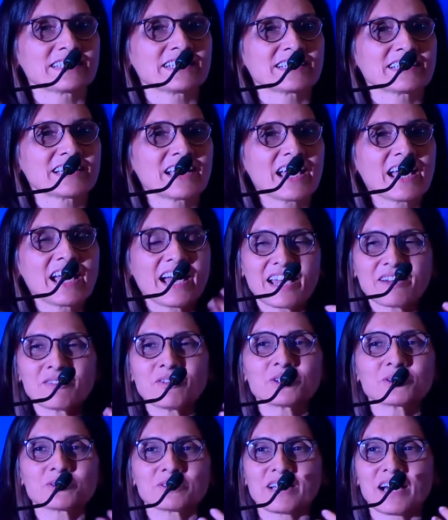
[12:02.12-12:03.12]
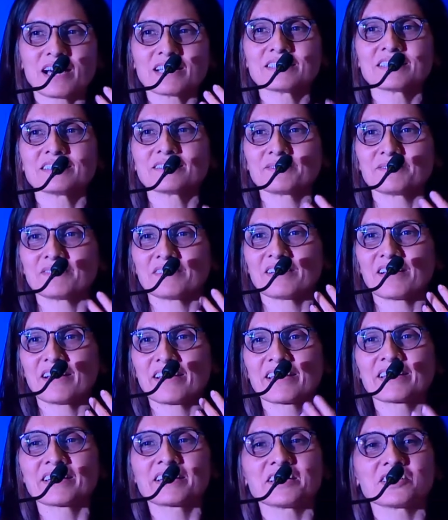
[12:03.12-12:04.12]
that I want to rather uh,
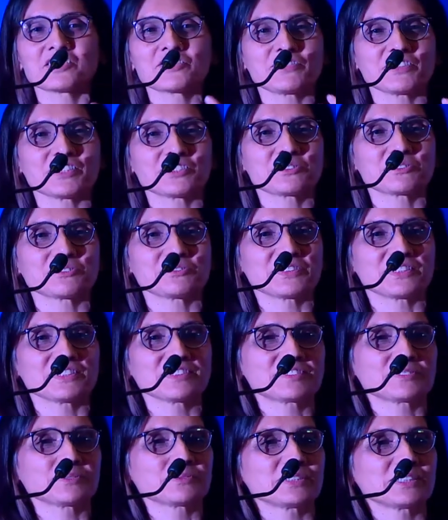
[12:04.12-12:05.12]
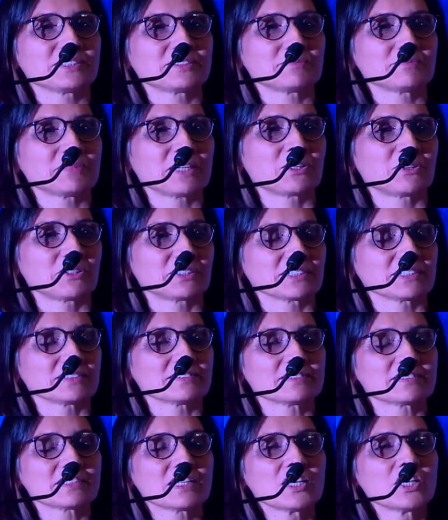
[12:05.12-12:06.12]
engage face to face with my
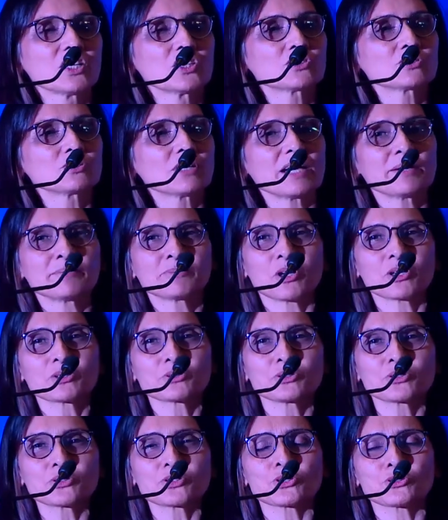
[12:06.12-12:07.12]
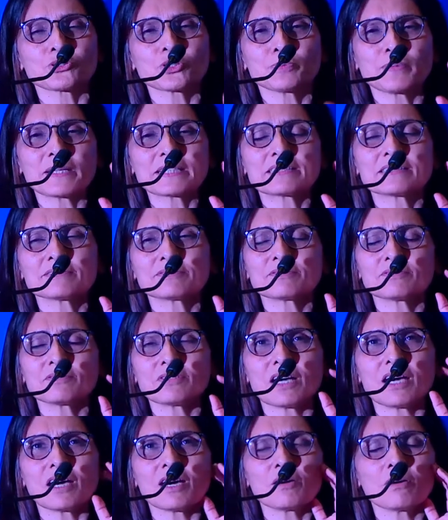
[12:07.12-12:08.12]
audience. So I'm not going to show you, but
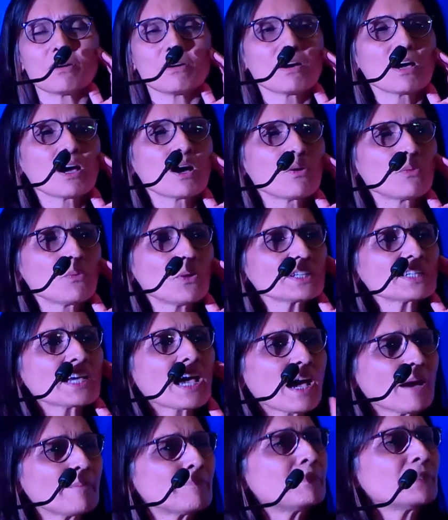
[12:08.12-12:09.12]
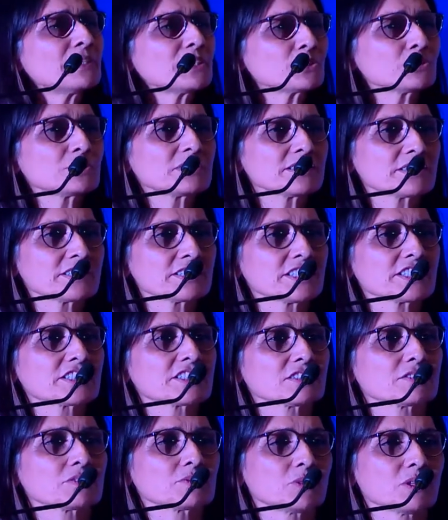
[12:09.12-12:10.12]
uh, what happened to these
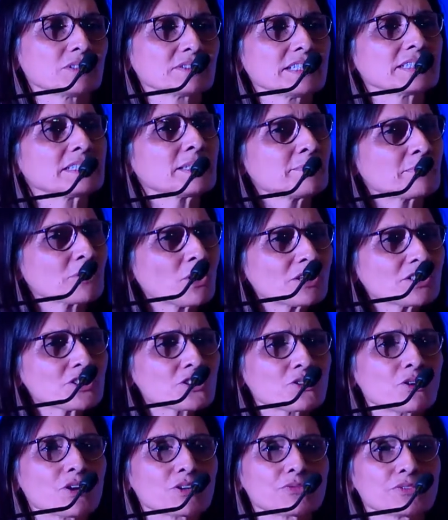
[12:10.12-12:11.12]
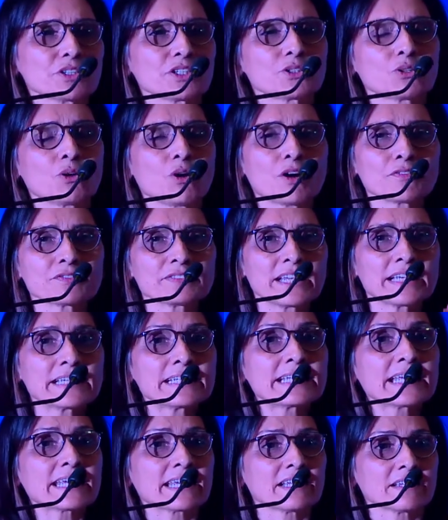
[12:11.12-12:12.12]
teachers was, and they brought a short video of their
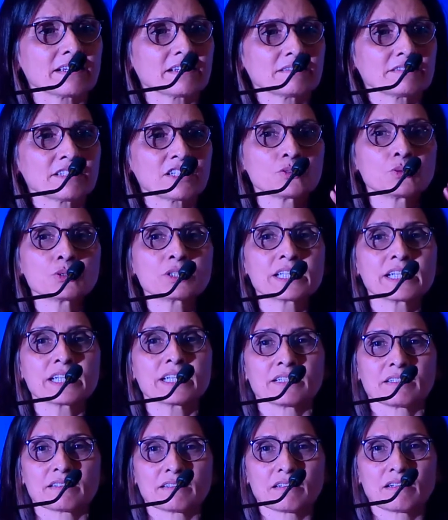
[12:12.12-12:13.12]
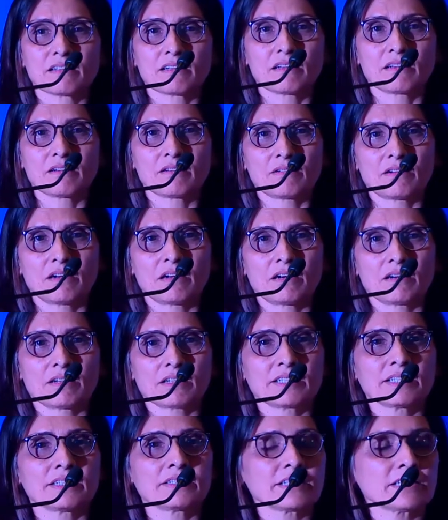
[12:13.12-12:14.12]
day, their routine uh,
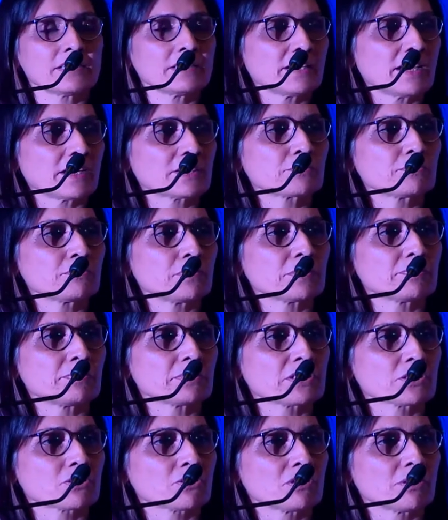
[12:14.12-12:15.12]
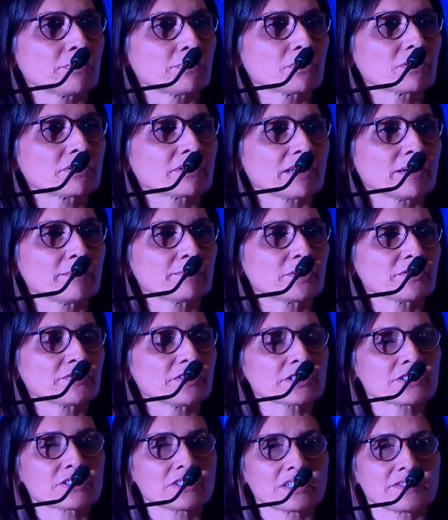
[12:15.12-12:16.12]
in, in that particular program,
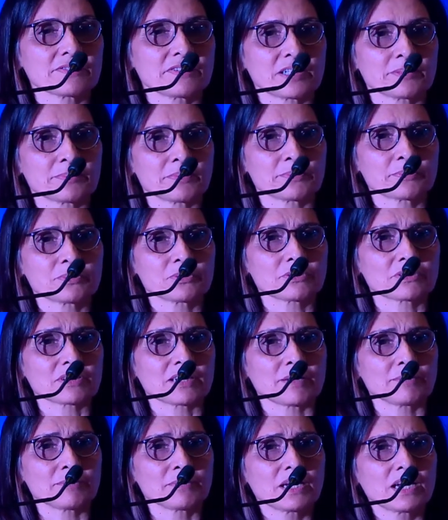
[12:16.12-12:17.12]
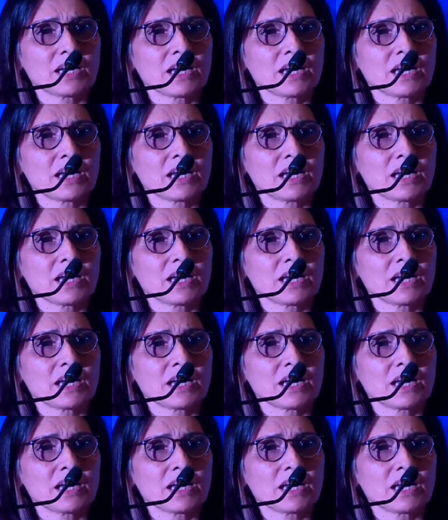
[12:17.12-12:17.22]
professional development program